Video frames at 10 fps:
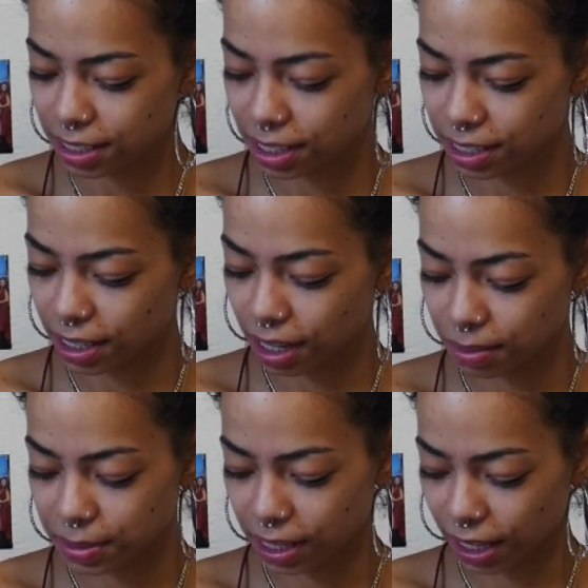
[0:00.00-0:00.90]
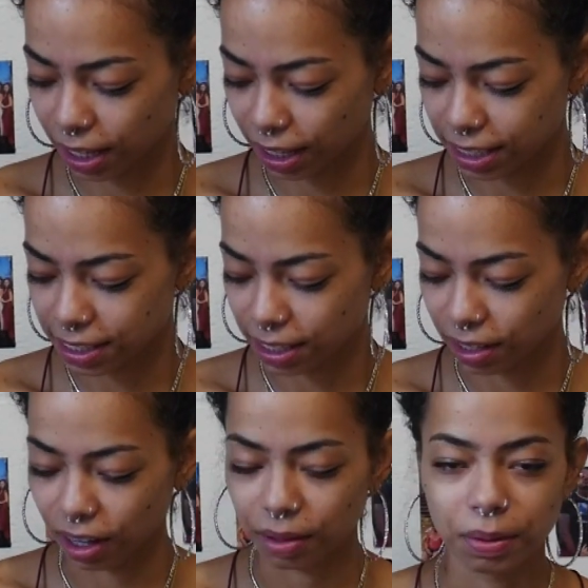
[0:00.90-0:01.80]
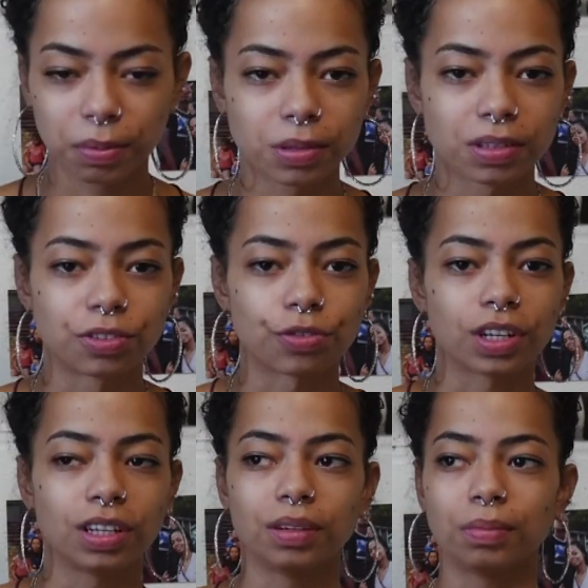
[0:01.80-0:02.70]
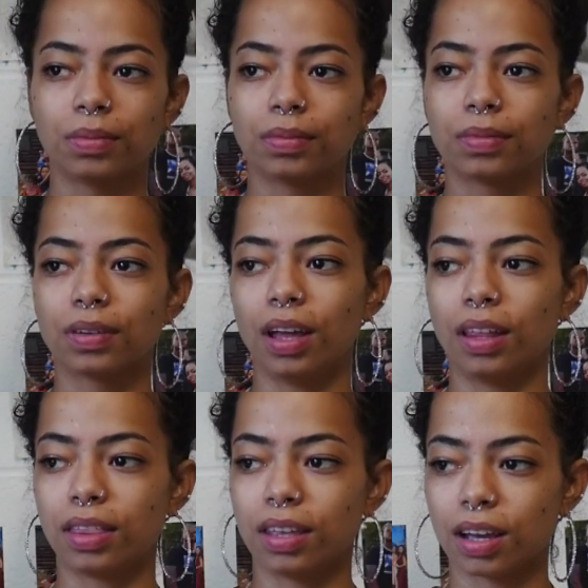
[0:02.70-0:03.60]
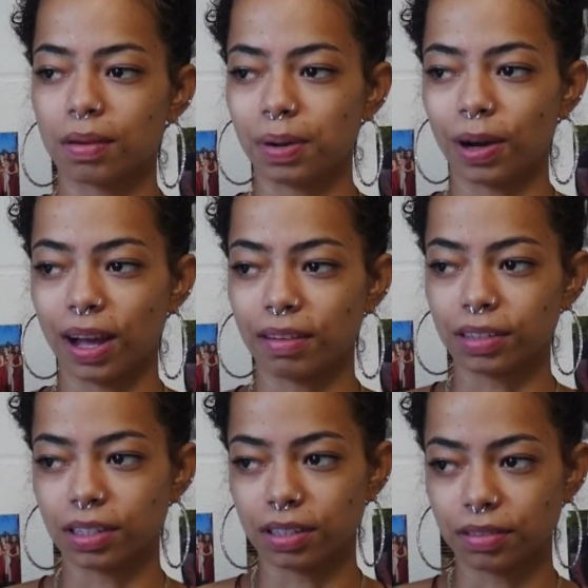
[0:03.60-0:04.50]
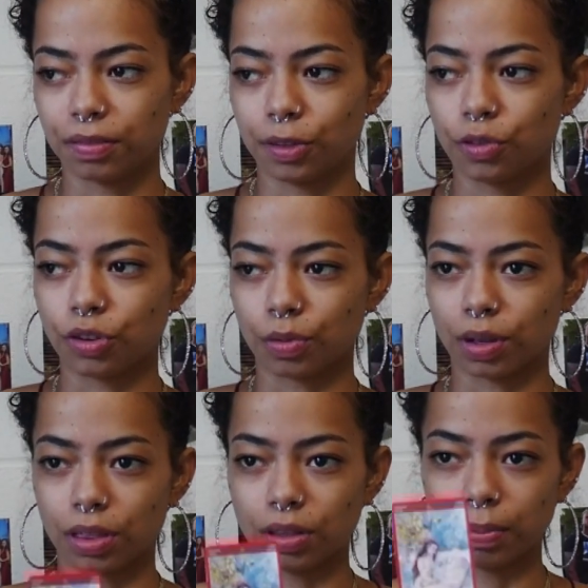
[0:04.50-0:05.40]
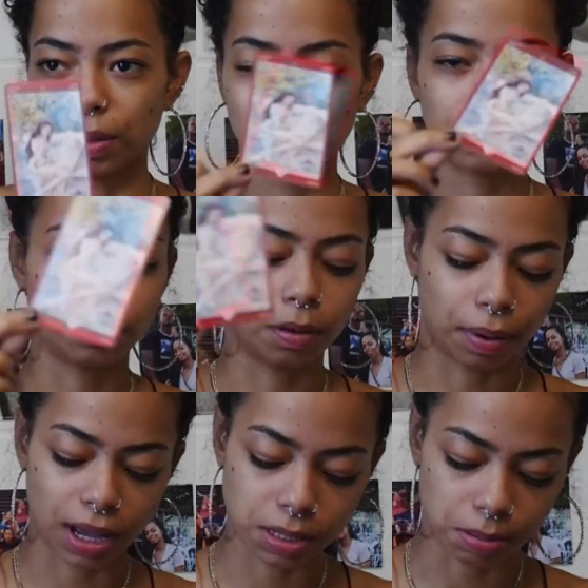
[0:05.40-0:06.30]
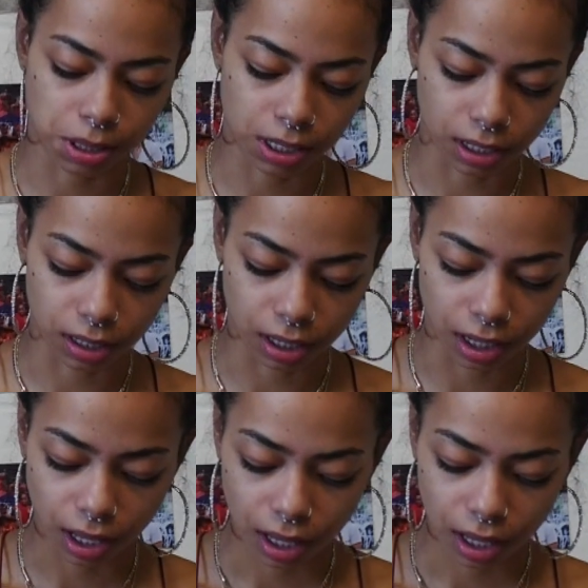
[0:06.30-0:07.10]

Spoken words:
6 of Cups. Again, like I said, a lot of people dream and think about having a future with you. People from your past particularly.